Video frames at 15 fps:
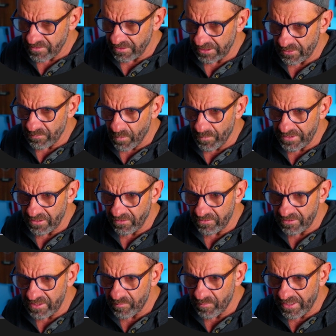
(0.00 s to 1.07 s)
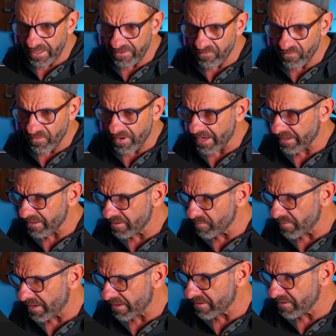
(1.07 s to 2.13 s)
Delete what we don't need by dragging it
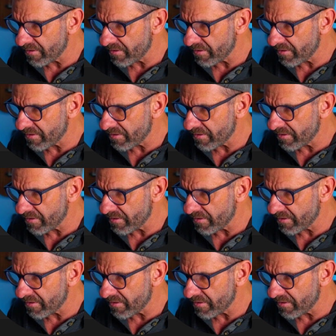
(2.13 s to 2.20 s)
back